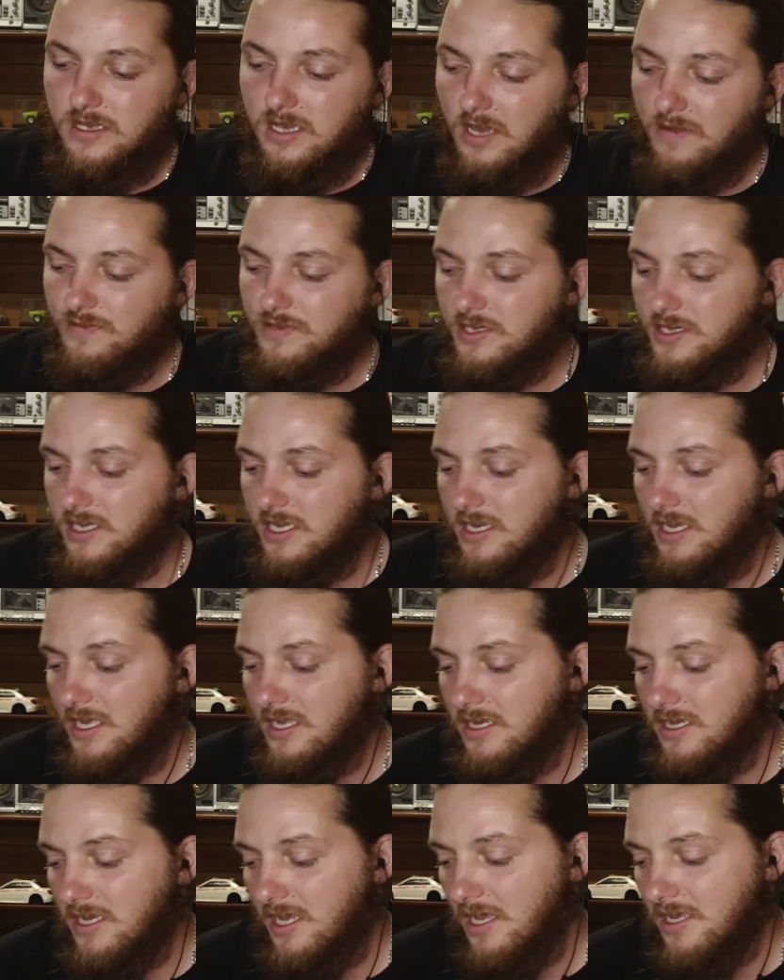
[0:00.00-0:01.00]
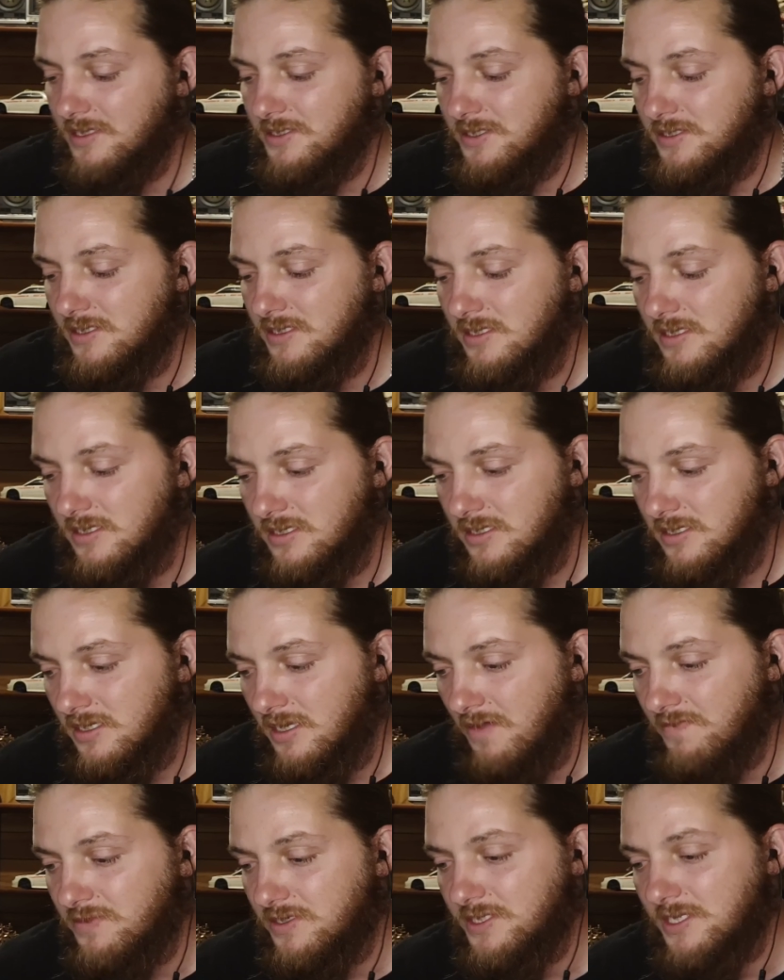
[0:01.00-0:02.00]
I'm looking at it as
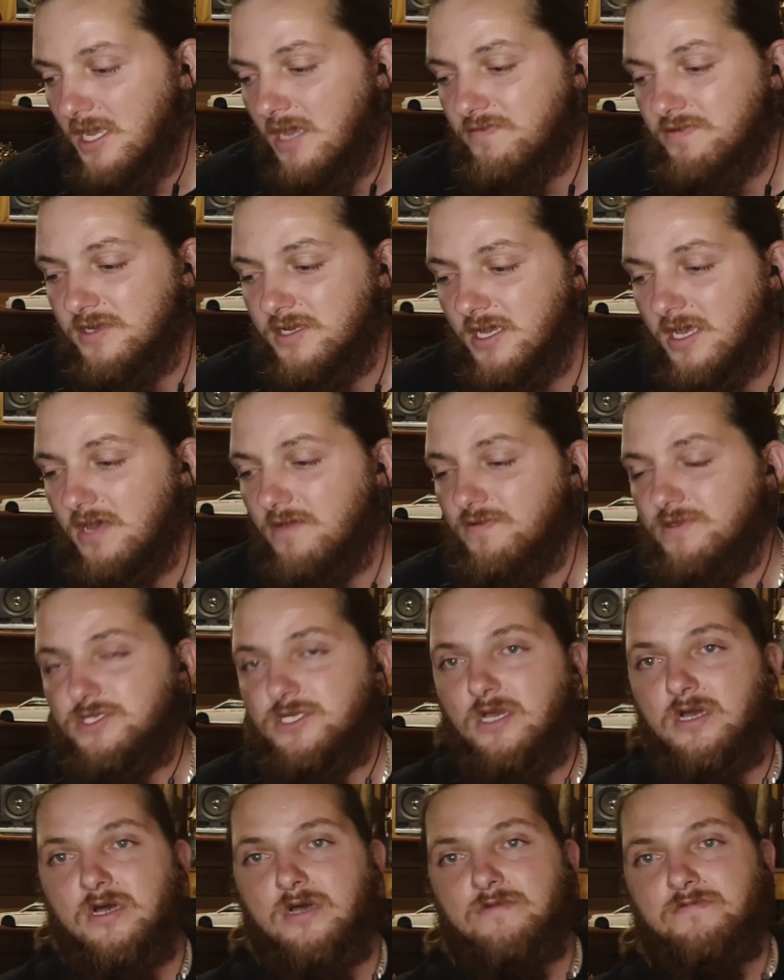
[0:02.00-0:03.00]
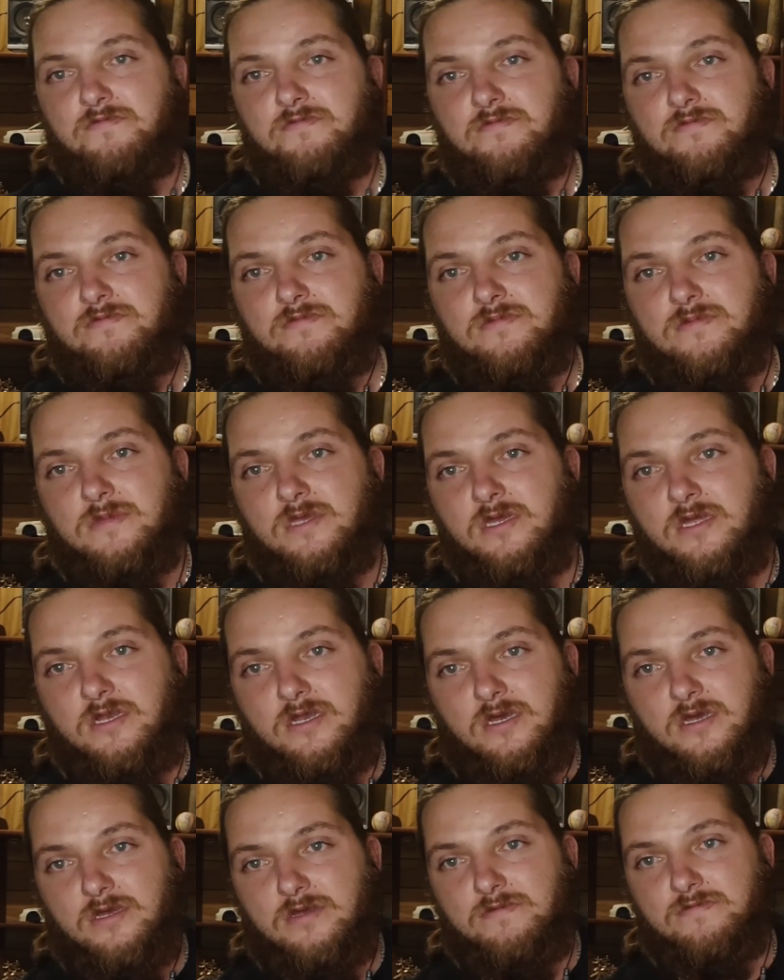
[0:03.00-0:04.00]
I'm just happy to have a job
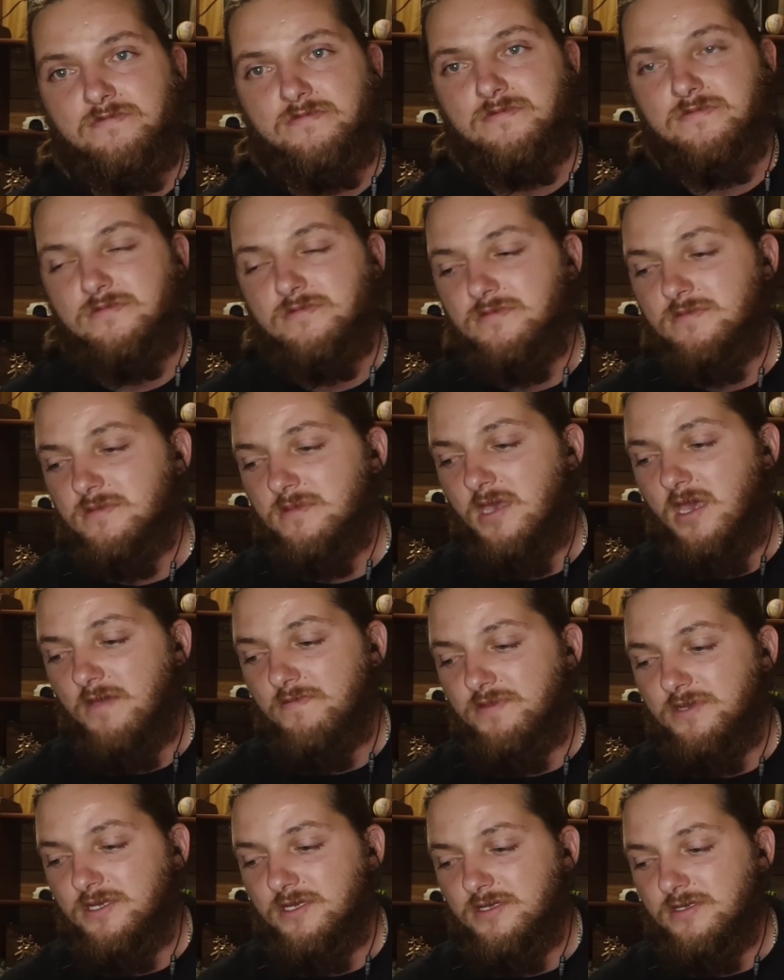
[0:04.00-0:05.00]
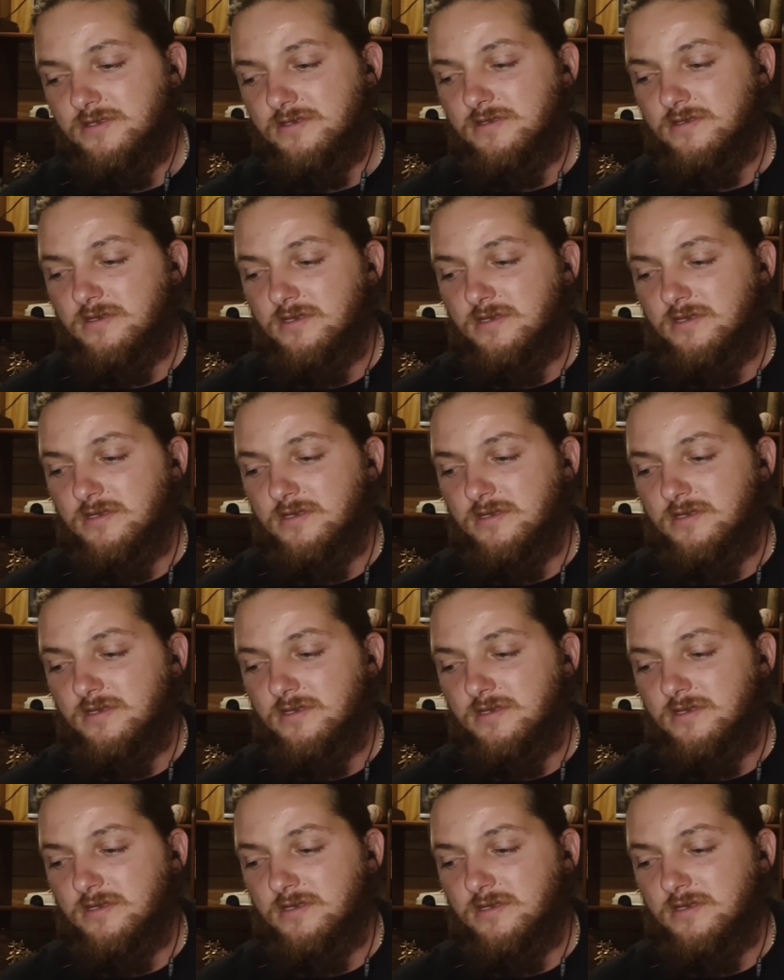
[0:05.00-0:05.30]
and happy to